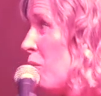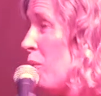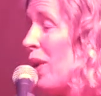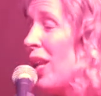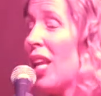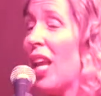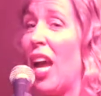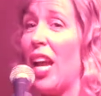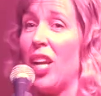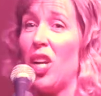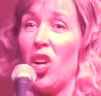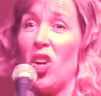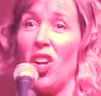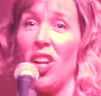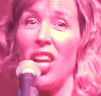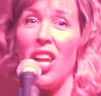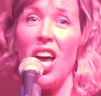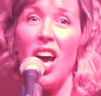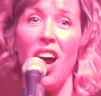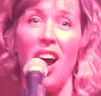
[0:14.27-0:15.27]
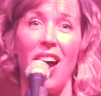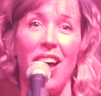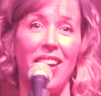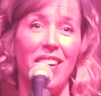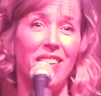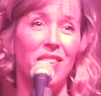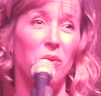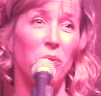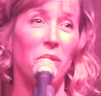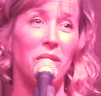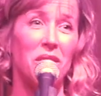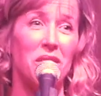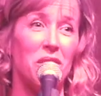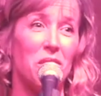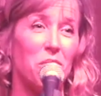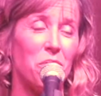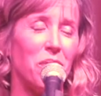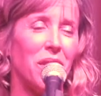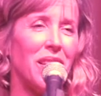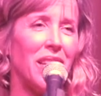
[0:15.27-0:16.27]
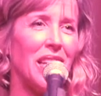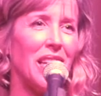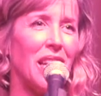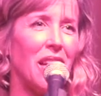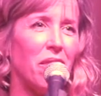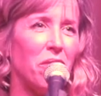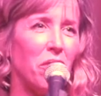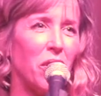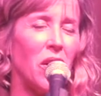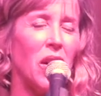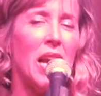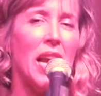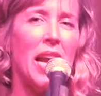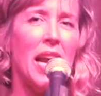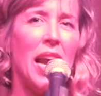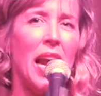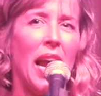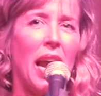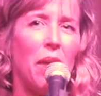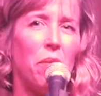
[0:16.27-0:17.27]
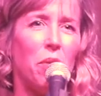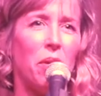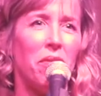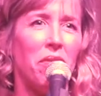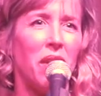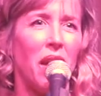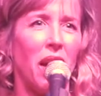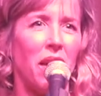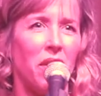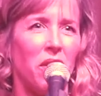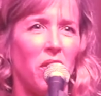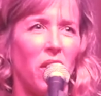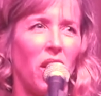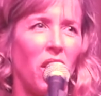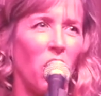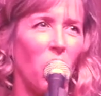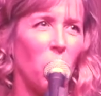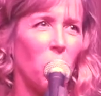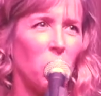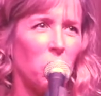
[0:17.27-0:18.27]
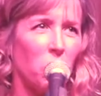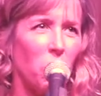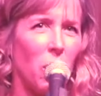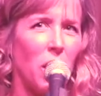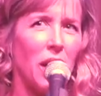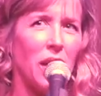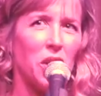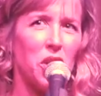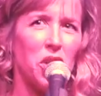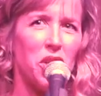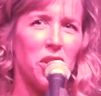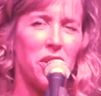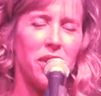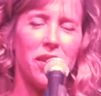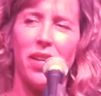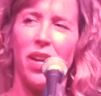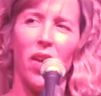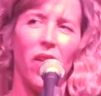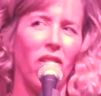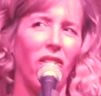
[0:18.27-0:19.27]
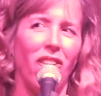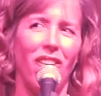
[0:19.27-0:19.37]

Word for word: We like her a lot. We just really love her. And we've gotten her a gold watch. No.